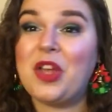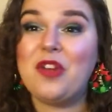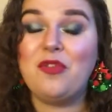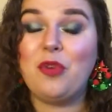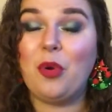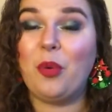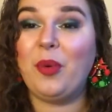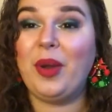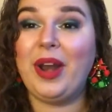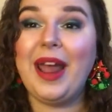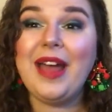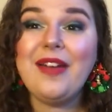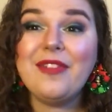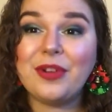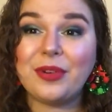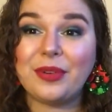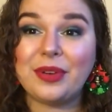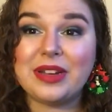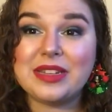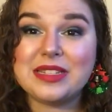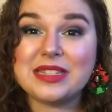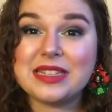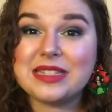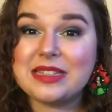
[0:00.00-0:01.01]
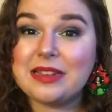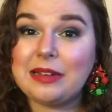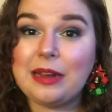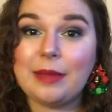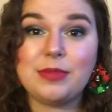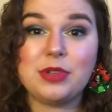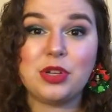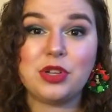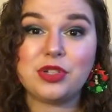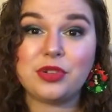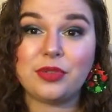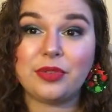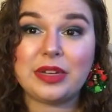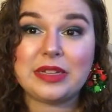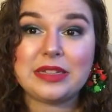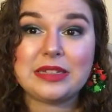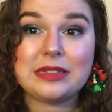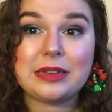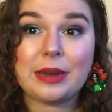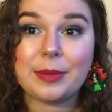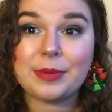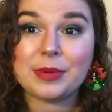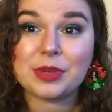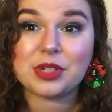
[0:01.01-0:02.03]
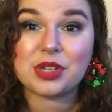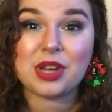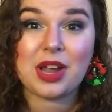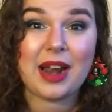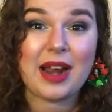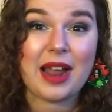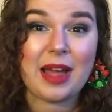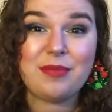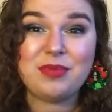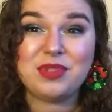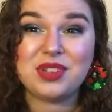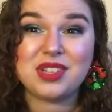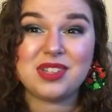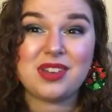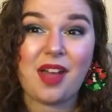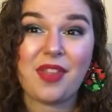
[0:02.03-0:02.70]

For whatever reason, sometimes there's a reason, sometimes there's not. I'm just